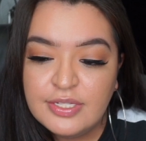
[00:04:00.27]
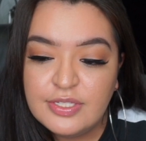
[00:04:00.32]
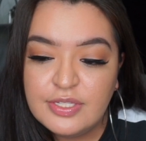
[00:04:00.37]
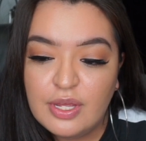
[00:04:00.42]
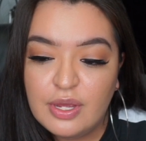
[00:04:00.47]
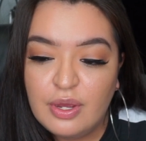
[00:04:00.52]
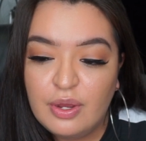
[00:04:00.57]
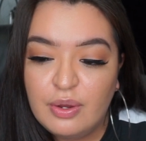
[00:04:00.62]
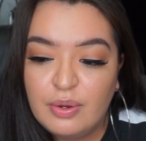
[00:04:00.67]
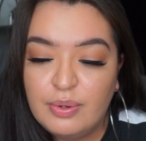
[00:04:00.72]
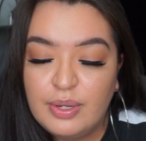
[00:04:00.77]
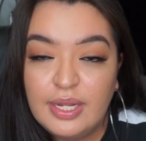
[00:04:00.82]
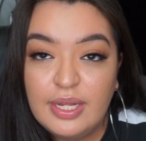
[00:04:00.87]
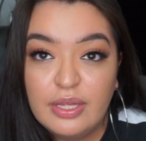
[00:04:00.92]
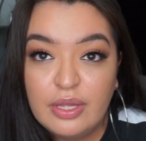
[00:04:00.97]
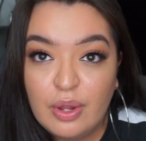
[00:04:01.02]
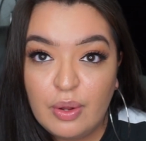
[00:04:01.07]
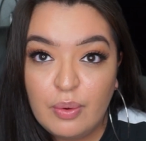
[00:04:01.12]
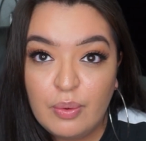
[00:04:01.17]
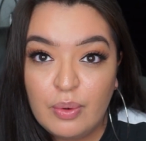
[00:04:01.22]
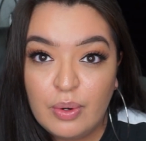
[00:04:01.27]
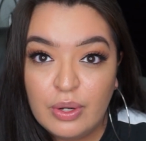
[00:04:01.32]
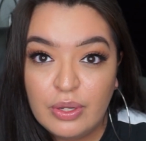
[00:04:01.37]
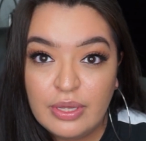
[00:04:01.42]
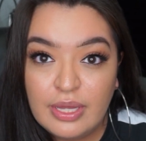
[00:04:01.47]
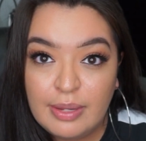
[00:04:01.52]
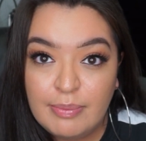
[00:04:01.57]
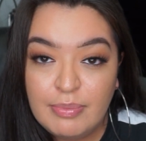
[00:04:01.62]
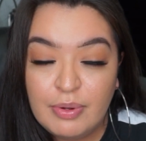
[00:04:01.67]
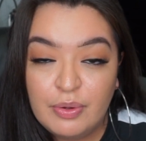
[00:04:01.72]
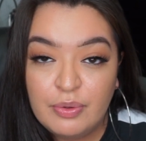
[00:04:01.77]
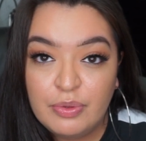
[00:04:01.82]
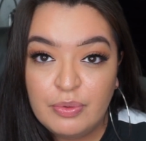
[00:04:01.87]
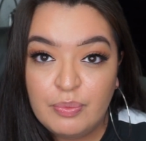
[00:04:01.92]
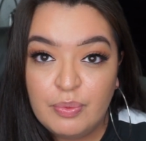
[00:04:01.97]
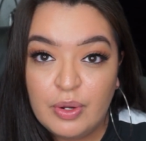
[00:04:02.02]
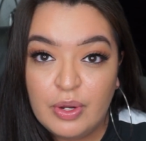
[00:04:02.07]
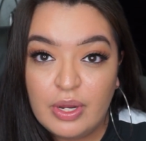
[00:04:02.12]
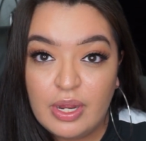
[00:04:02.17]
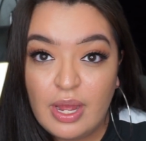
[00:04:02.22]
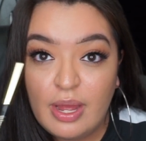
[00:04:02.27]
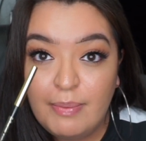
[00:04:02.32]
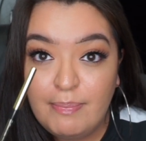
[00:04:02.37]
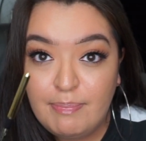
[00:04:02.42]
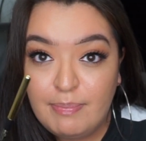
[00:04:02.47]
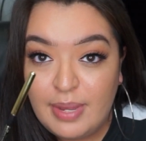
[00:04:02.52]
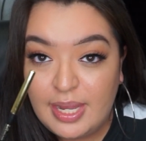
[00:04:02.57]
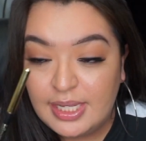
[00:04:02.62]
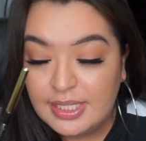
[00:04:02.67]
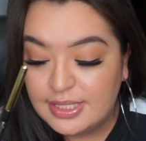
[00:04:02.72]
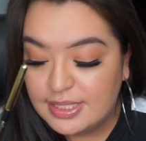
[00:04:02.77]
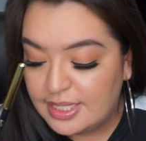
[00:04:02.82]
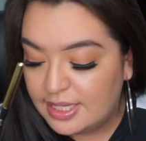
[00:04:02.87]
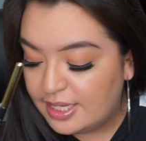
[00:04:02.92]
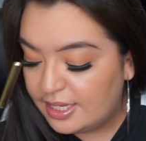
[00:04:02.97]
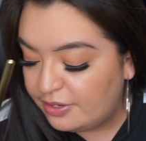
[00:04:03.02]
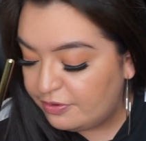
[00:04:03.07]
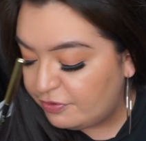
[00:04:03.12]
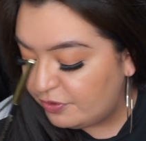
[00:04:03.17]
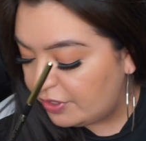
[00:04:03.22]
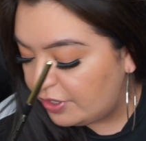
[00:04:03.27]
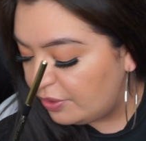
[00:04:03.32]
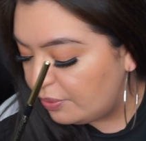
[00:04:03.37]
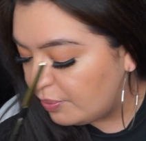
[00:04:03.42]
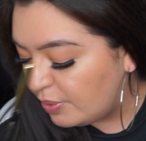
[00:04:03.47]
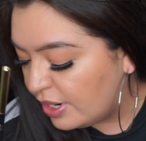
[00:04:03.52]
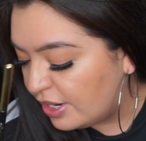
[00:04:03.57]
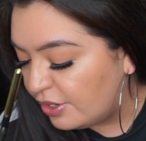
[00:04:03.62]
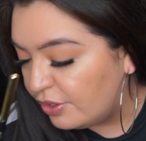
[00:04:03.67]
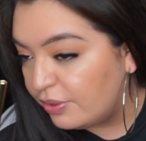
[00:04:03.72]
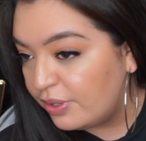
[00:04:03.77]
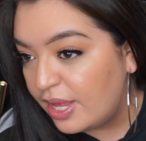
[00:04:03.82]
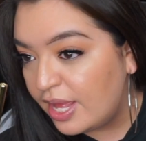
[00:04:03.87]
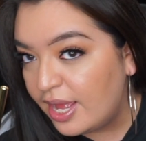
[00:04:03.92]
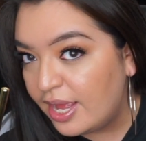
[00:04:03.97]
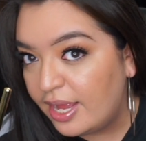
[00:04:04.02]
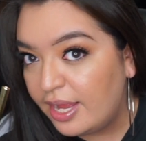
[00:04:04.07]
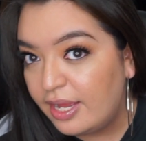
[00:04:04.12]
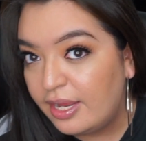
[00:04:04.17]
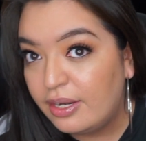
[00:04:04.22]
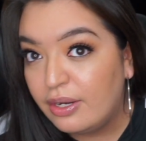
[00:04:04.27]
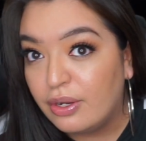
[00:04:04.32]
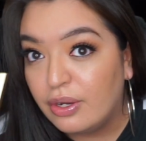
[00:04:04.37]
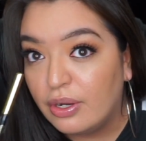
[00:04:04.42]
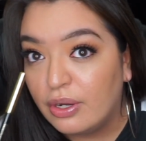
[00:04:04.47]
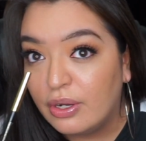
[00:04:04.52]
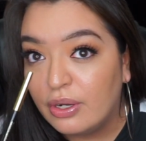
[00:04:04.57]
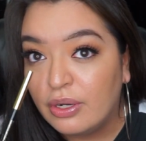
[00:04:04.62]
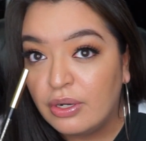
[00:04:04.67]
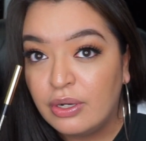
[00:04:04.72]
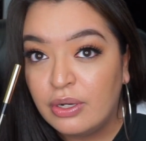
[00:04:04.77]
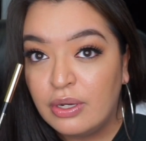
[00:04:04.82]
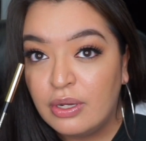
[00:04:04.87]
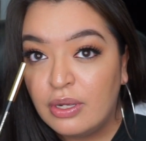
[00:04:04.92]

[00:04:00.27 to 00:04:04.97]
So either or, they both work amazing for your waterline or